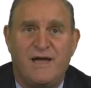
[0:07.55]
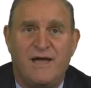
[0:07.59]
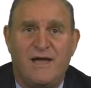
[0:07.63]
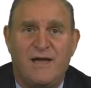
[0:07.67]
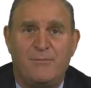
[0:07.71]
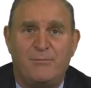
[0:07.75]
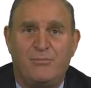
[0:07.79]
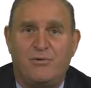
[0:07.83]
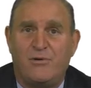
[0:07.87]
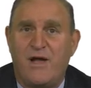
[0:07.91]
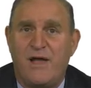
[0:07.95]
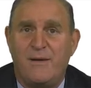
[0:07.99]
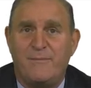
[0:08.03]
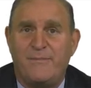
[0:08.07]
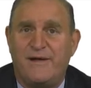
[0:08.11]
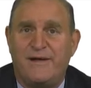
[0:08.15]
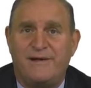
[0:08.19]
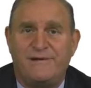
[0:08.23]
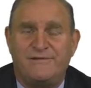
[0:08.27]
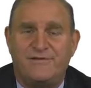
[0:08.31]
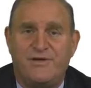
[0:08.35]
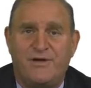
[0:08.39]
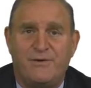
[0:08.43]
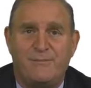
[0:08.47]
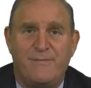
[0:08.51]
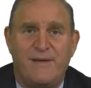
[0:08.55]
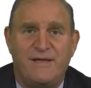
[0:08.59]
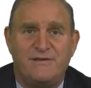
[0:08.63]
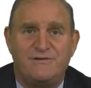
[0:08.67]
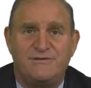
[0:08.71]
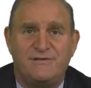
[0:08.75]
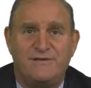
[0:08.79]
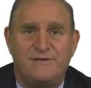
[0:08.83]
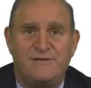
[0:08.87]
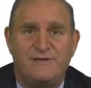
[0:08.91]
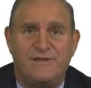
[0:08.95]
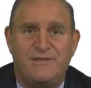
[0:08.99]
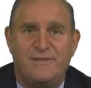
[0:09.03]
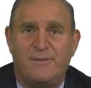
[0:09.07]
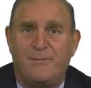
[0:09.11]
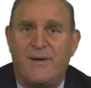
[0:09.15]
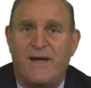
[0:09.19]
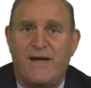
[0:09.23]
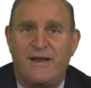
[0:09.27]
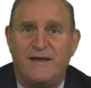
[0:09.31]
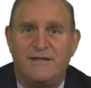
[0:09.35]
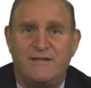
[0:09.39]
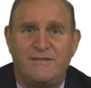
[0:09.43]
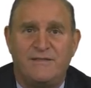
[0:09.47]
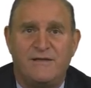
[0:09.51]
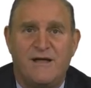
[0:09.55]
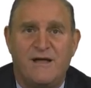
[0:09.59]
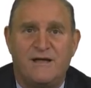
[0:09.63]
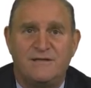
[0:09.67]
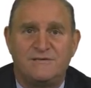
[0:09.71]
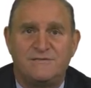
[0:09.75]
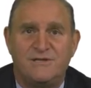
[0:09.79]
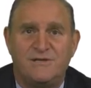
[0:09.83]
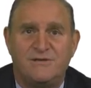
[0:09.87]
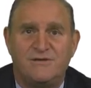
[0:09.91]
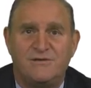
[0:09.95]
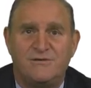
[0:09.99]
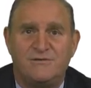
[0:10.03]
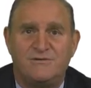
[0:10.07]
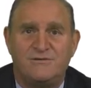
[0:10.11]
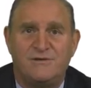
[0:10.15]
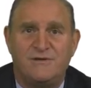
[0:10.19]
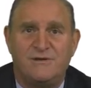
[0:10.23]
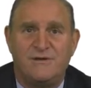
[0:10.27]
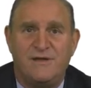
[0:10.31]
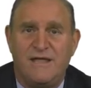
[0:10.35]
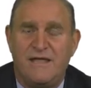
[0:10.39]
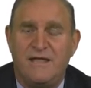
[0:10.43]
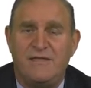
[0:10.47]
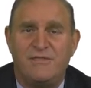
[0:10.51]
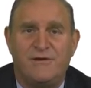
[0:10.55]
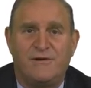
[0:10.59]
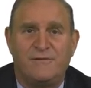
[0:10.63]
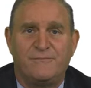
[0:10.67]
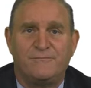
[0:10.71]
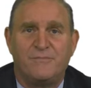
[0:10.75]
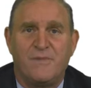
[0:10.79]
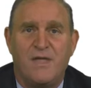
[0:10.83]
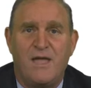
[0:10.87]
uh, primaries aren't mentioned in the body of the Constitution either.